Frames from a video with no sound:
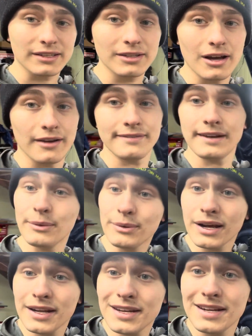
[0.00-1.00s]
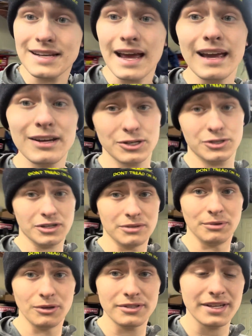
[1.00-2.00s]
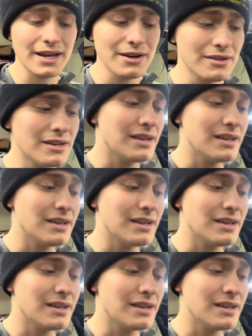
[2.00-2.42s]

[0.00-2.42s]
off. Now, what I did is I actually took a bolt out